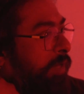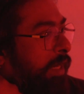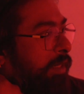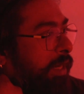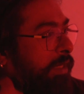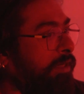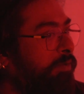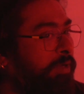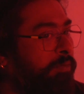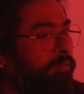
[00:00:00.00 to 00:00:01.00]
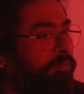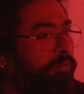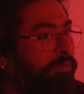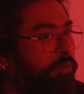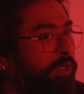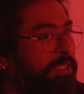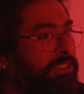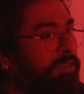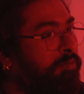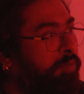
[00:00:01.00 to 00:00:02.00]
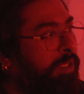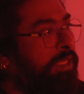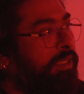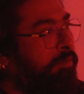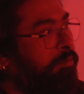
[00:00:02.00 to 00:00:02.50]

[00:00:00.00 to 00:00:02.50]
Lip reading: And in a way, what is simply